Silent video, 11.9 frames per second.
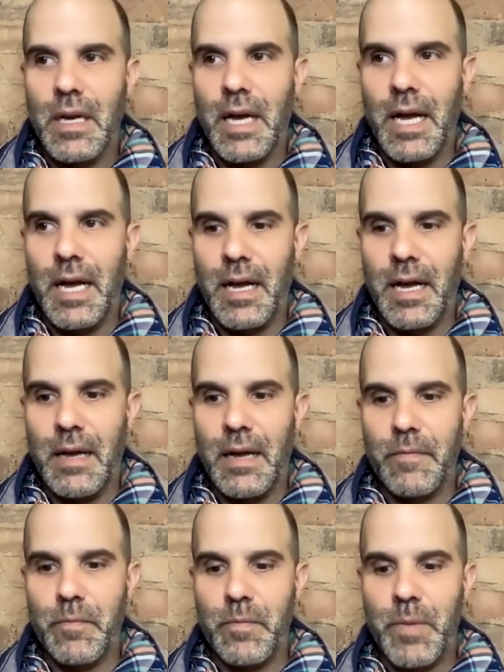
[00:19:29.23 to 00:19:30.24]
uh,
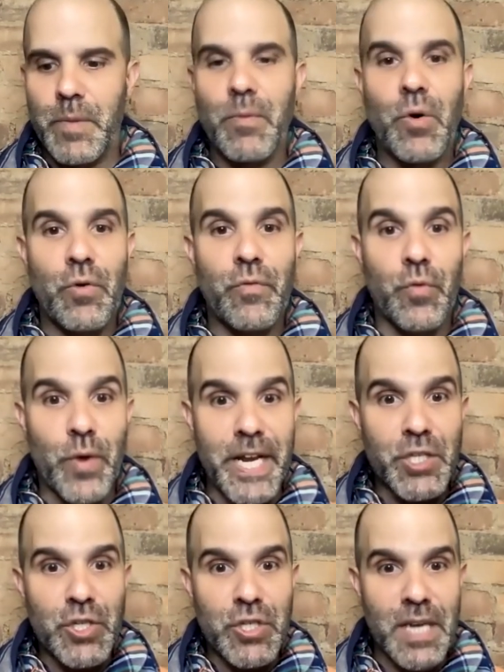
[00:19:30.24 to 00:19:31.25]
people who've
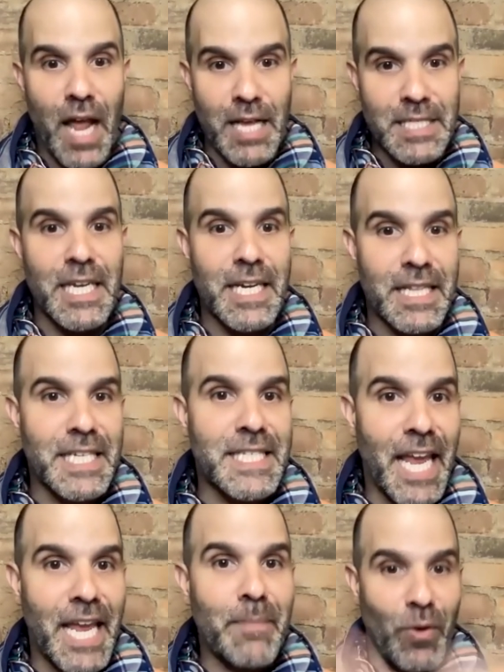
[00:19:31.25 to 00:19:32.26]
reached a seat at the
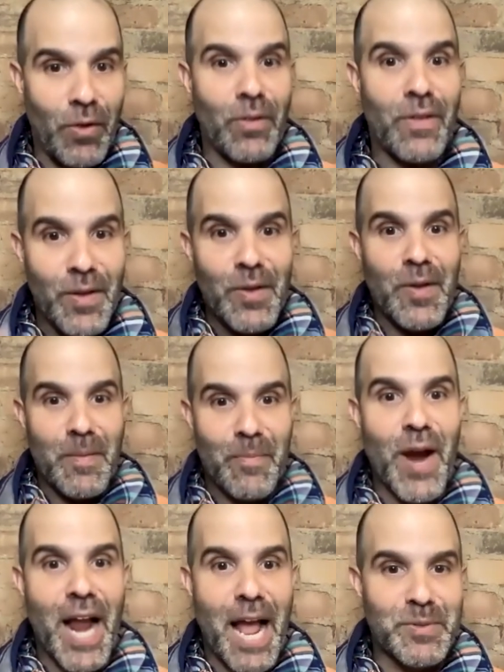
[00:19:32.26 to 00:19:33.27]
table,
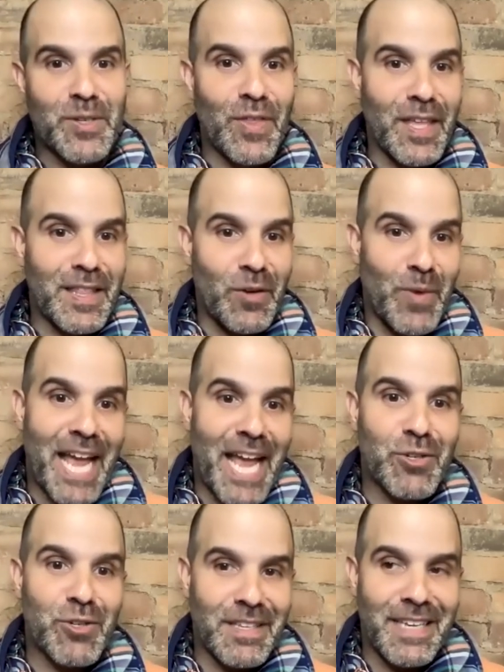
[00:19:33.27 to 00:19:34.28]
perhaps to think that we
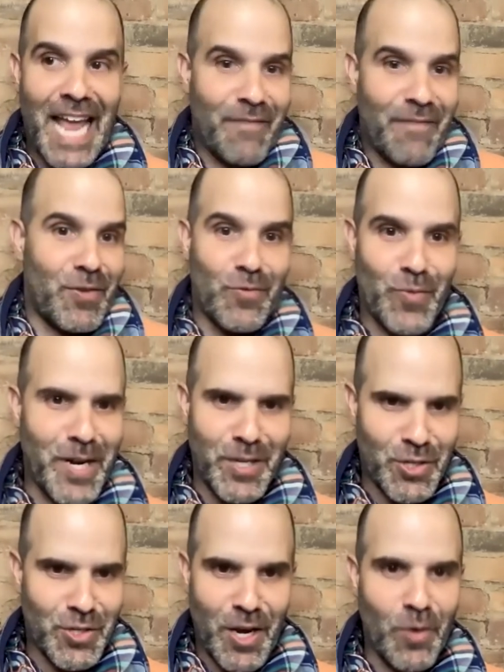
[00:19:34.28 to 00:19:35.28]
actually haven't
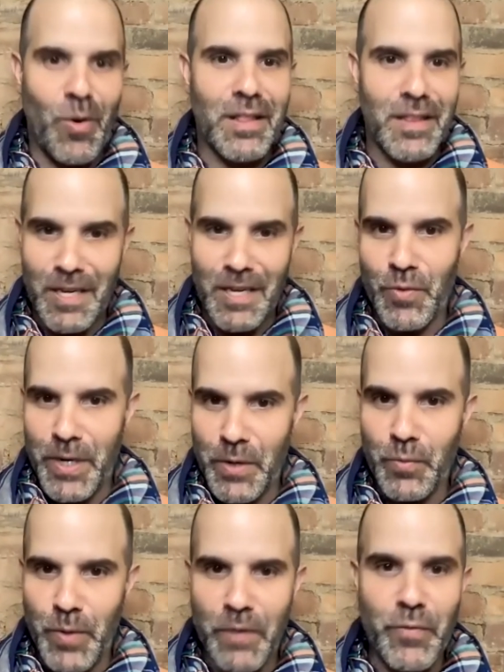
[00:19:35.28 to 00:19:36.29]
reached equality, we,
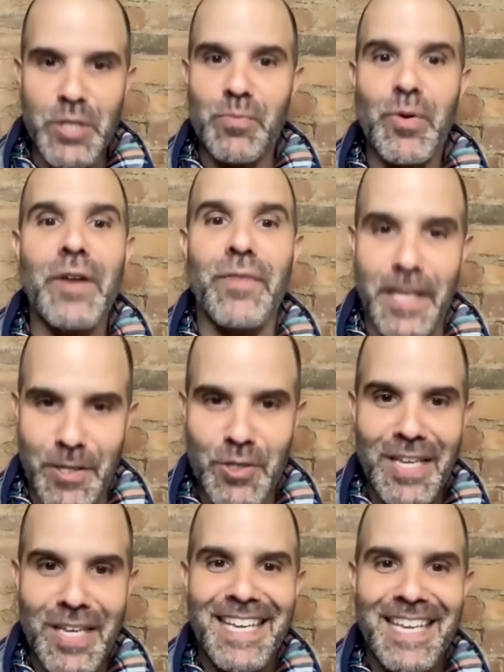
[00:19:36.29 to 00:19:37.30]
have reached
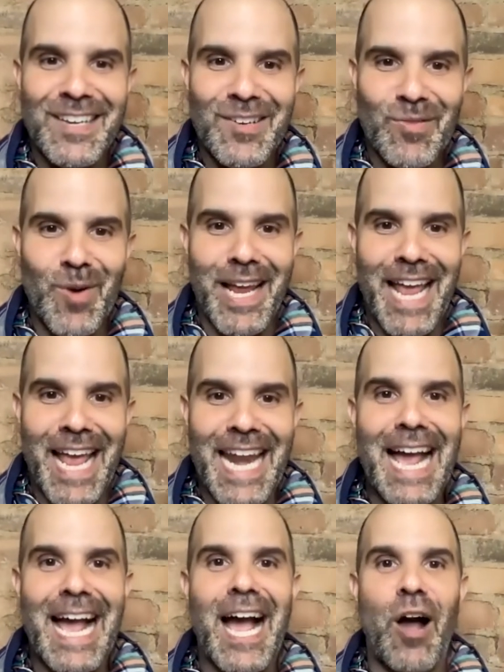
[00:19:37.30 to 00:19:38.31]
privilege, right? And
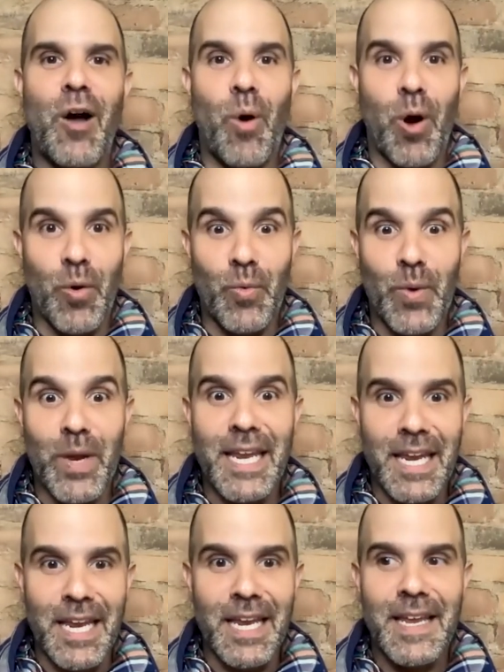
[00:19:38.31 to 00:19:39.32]
how are
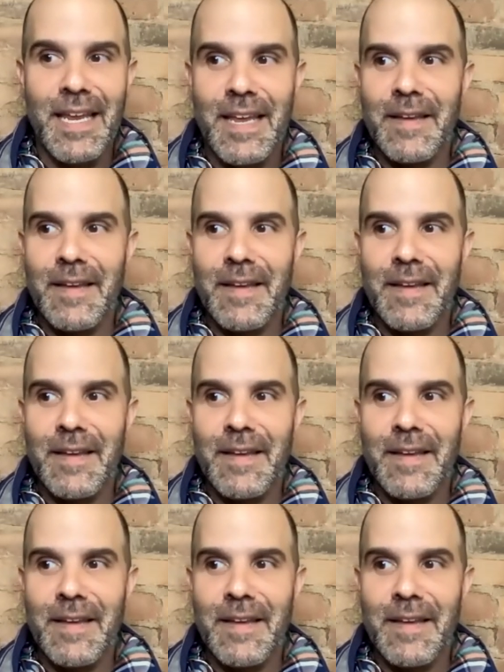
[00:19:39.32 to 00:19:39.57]
we